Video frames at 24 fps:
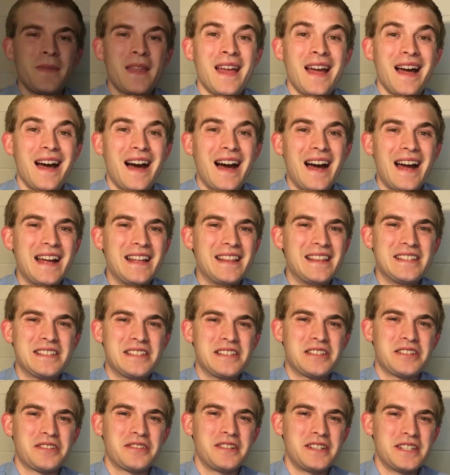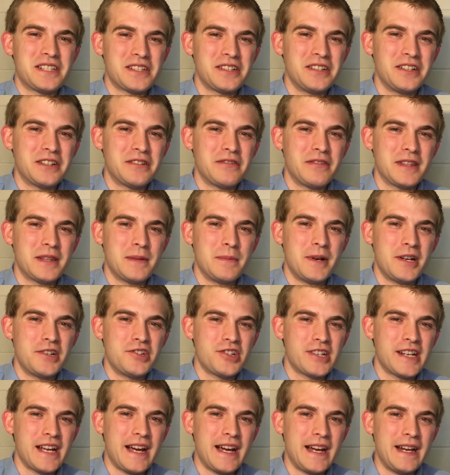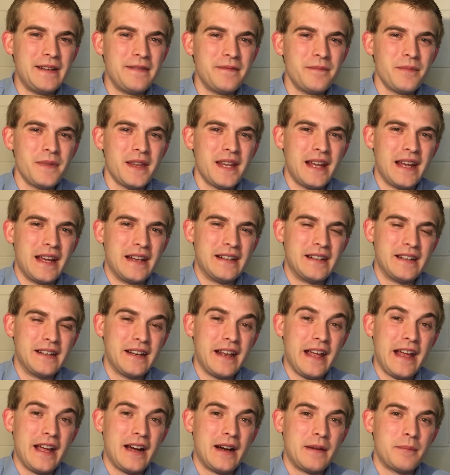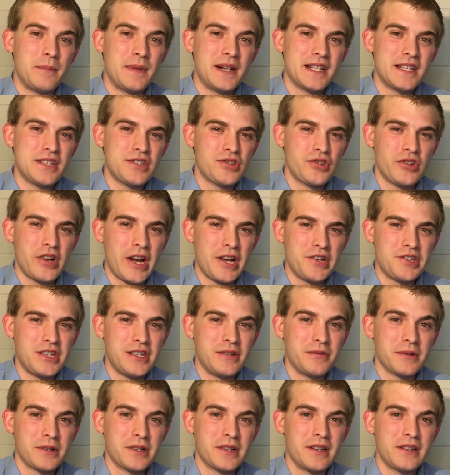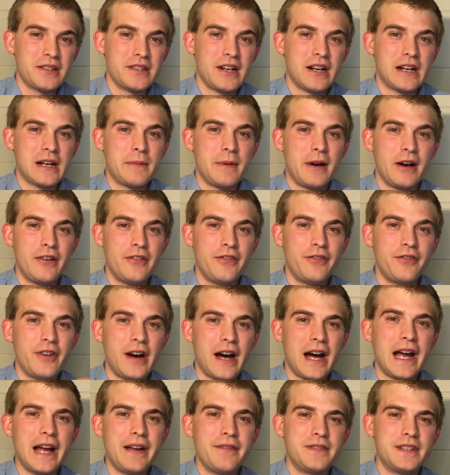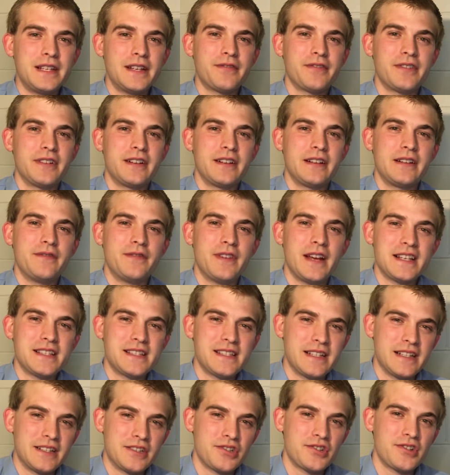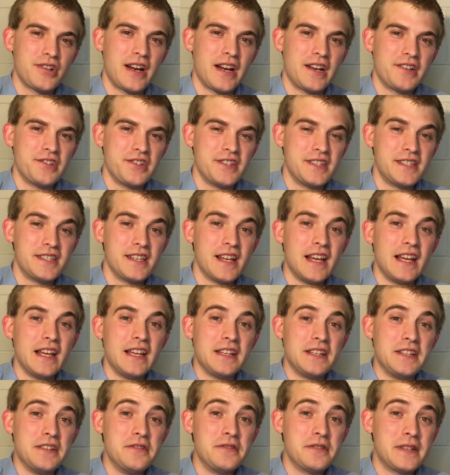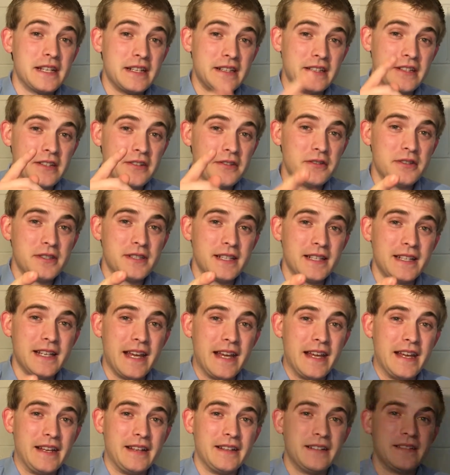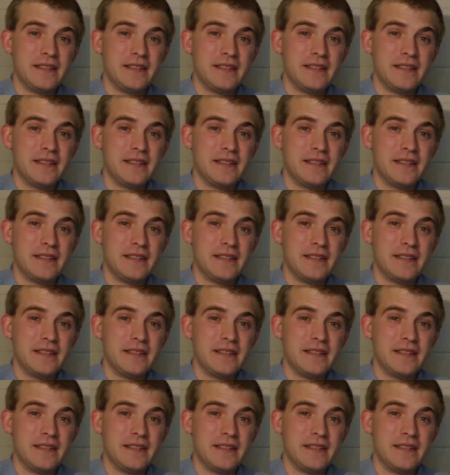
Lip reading: Hi, this is Chris Cook with the Budget Guide, and today on Money Strategy, we're going to talk about 5 different investing strategies you can use today.